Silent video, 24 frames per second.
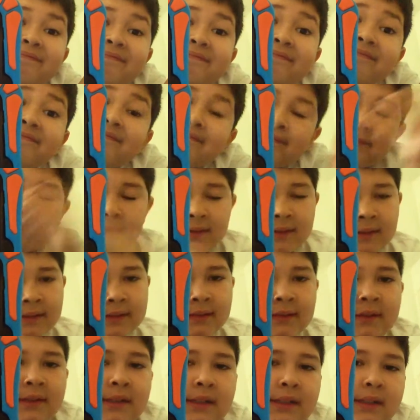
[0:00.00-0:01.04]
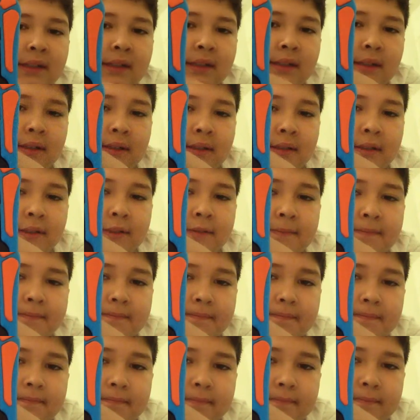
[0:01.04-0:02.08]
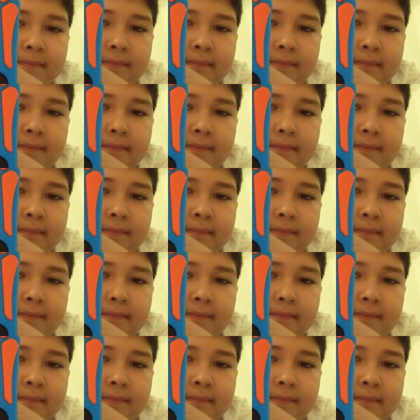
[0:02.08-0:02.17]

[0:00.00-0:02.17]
(silence)